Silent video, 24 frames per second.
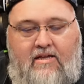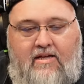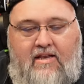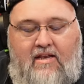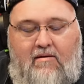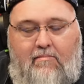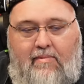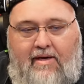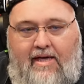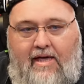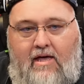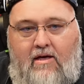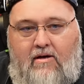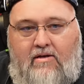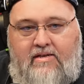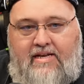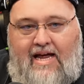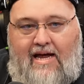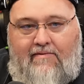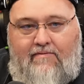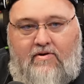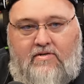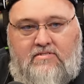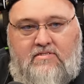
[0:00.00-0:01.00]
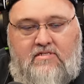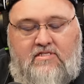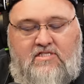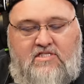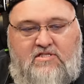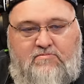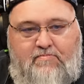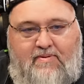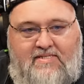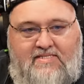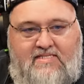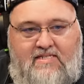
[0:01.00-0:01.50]
going to be Helldivers
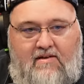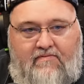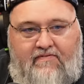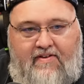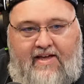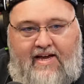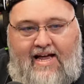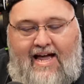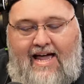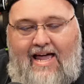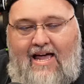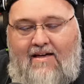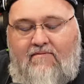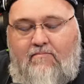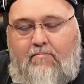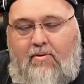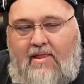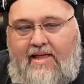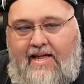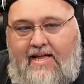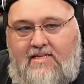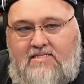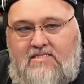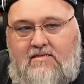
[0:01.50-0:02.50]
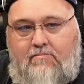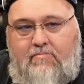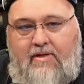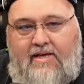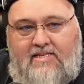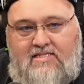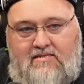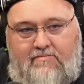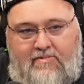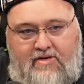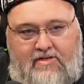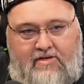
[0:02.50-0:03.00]
specific. I have plans to play
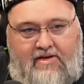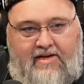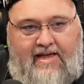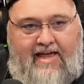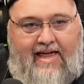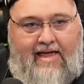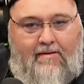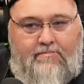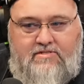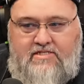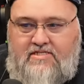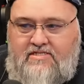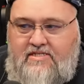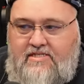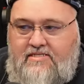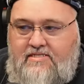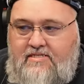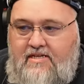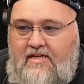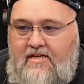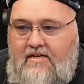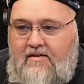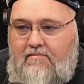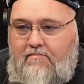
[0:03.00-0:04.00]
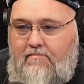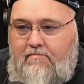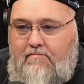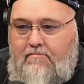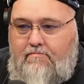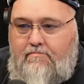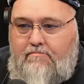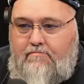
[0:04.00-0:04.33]
some other games. It's just um